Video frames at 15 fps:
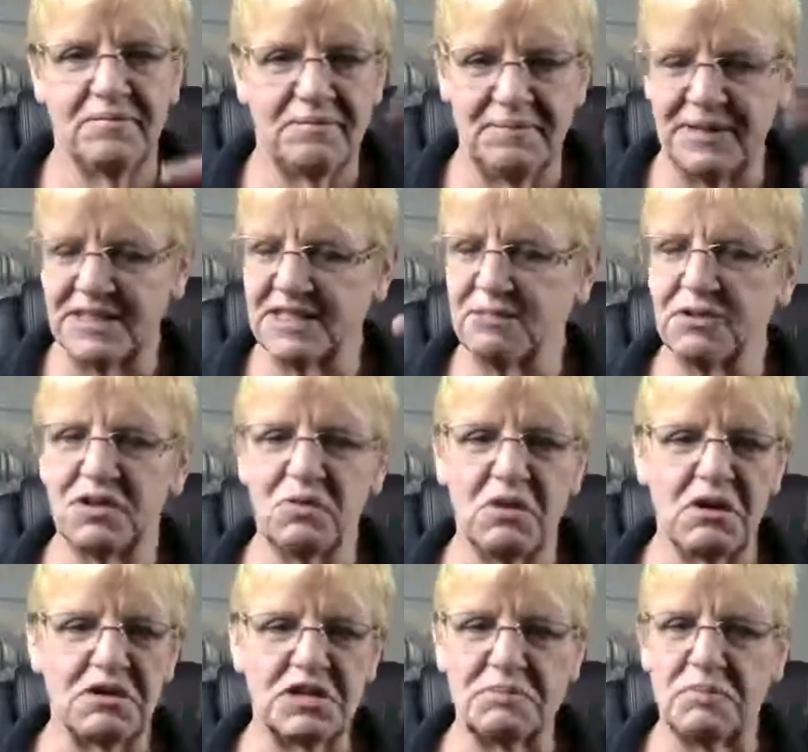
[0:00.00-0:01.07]
Mix it with a
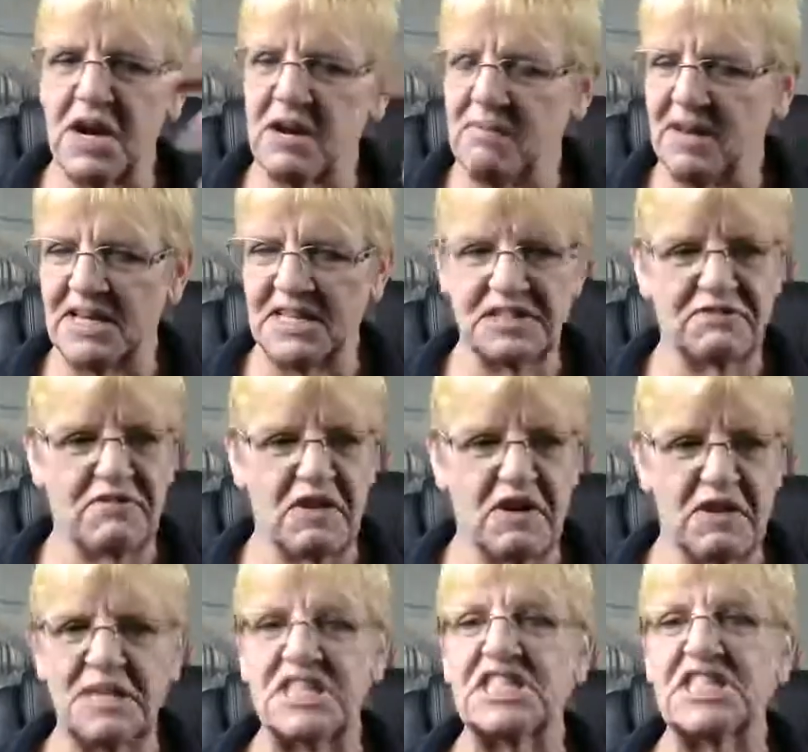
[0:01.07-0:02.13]
water spray. It makes a
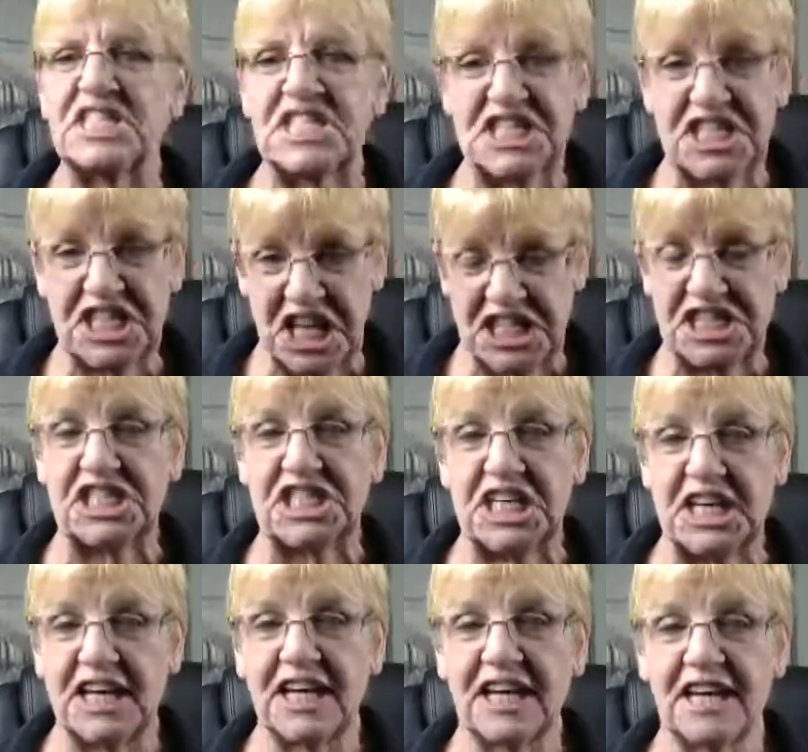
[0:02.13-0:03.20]
foam. It's disgusting.